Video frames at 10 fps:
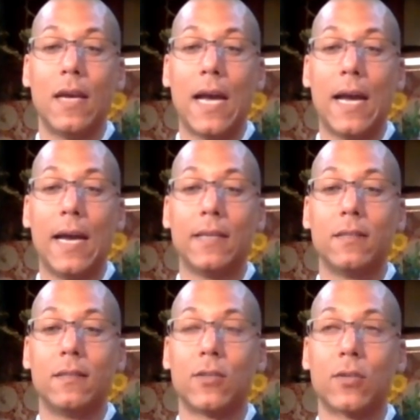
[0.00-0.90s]
at
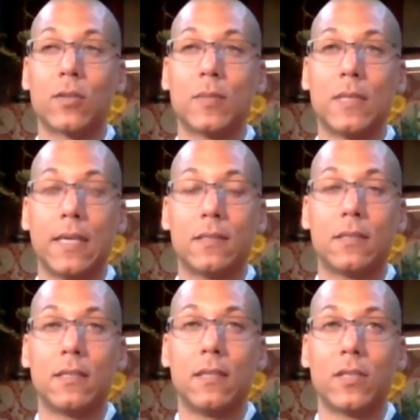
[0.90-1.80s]
circumstance,
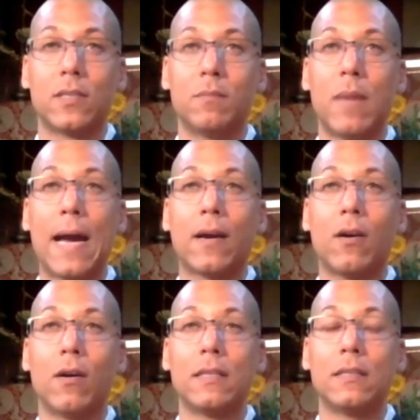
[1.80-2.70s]
as he looks back
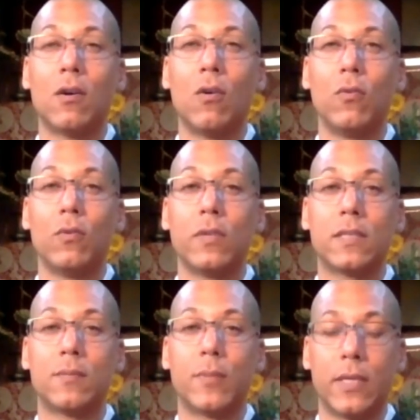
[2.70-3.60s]
on his own
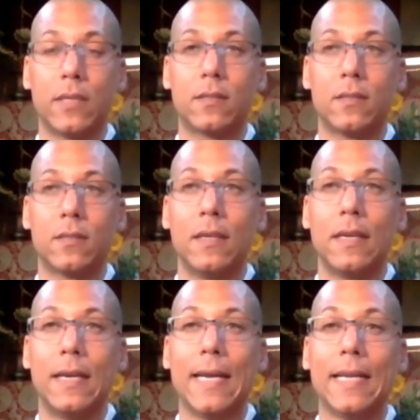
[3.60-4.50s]
experience,
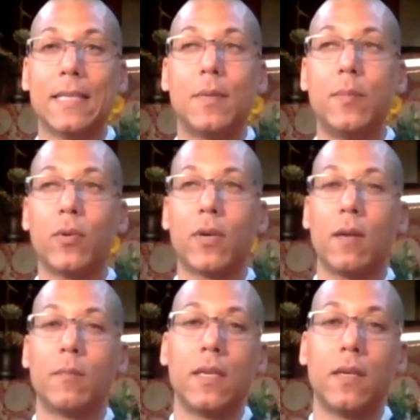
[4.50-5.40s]
and as people
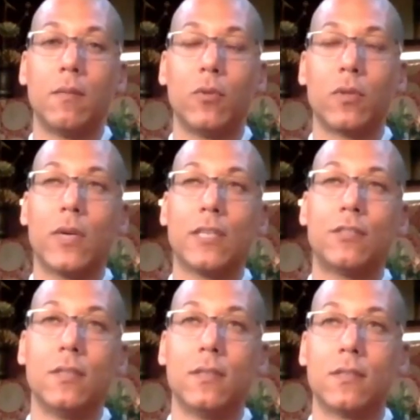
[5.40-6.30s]
come to him with
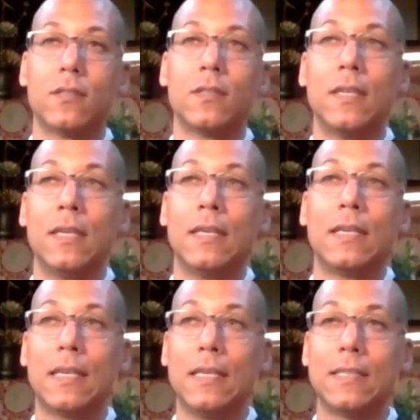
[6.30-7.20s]
questions,
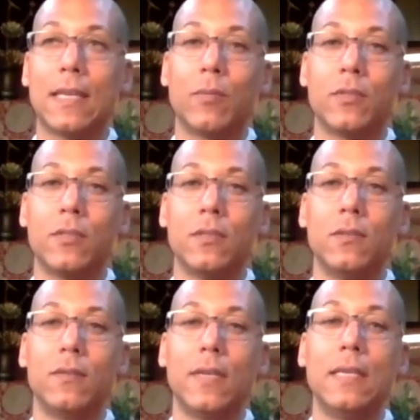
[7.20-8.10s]
he's able
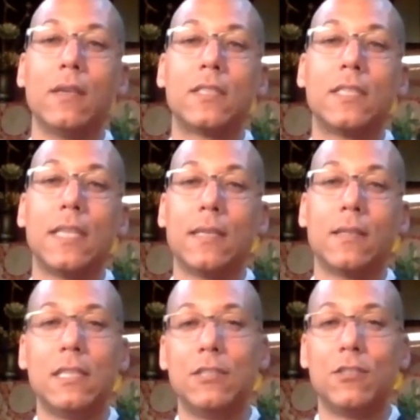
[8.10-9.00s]
to enunciate the
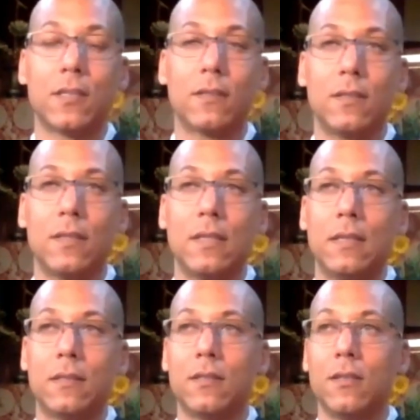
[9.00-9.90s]
teaching.
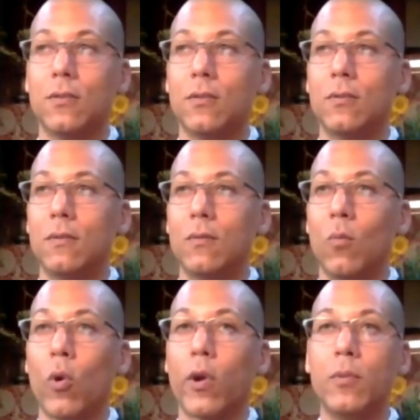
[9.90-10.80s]
So
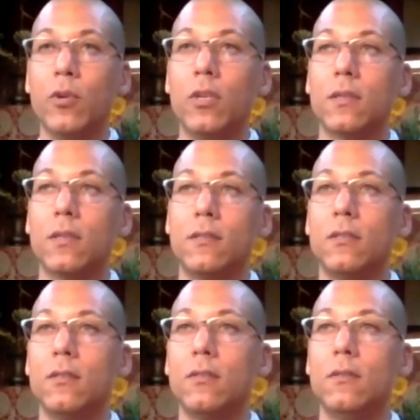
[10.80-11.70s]
were a Buddha
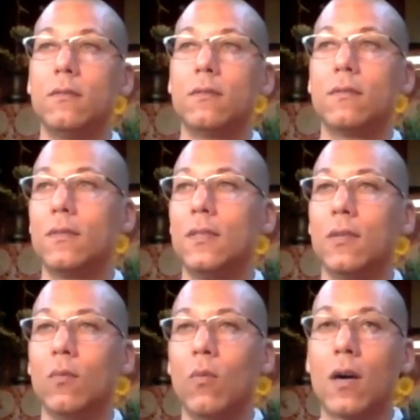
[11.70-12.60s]
to,
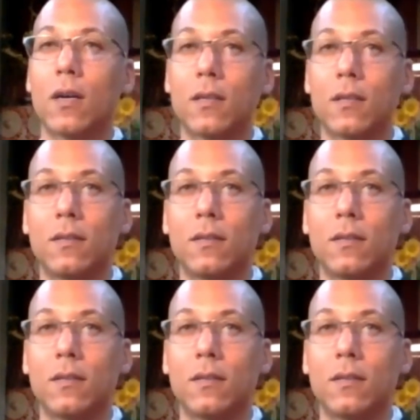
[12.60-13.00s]
walk